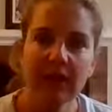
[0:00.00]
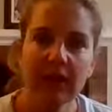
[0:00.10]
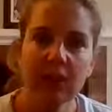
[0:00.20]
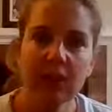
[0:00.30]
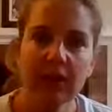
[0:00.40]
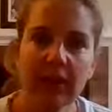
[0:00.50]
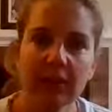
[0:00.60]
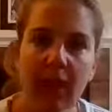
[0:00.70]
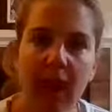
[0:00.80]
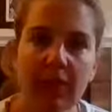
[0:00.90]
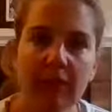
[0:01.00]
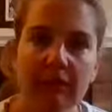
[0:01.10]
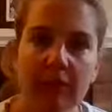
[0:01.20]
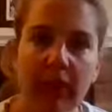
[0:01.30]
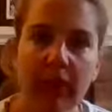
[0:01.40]
today, or a block
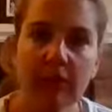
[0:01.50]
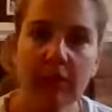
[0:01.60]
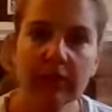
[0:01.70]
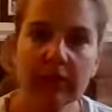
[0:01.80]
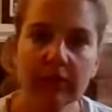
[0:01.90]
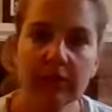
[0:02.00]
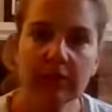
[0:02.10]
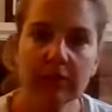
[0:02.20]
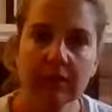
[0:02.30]
if you have one,